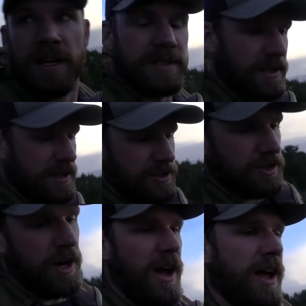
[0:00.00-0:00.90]
to this
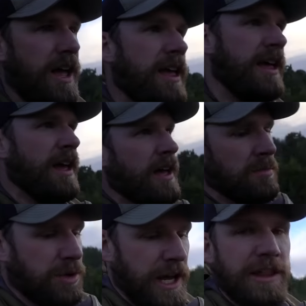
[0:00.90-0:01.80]
draw,
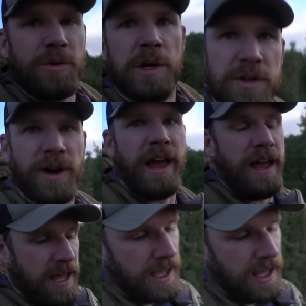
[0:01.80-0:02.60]
playing the wind right,